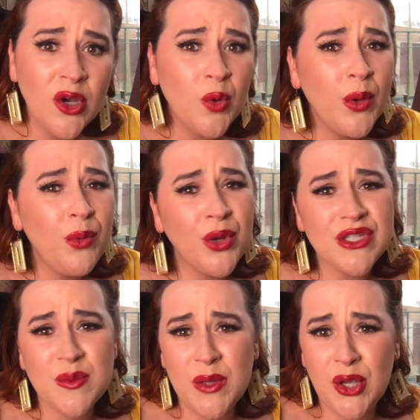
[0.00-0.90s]
We want
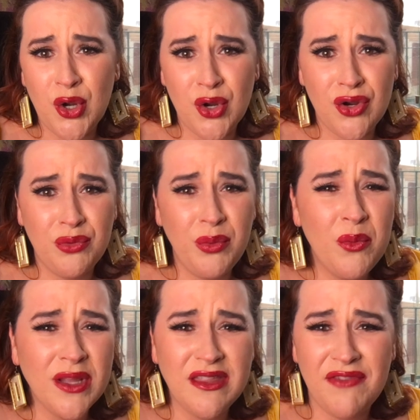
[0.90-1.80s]
to be heard. We
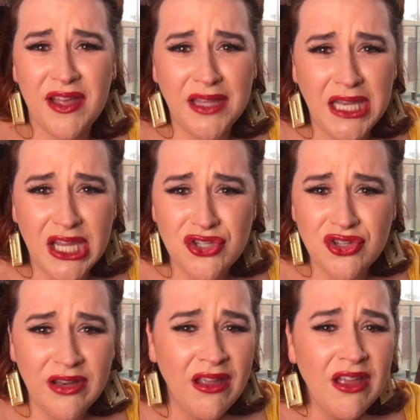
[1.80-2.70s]
want the validation.